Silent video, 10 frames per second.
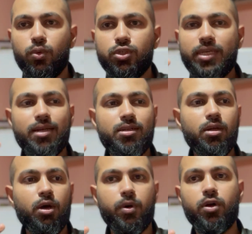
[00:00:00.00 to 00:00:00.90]
get
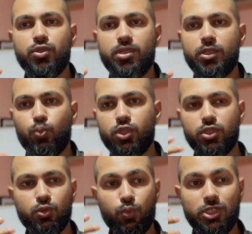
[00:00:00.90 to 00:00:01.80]
opportunities,
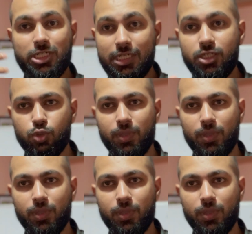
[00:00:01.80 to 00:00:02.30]
which needs to be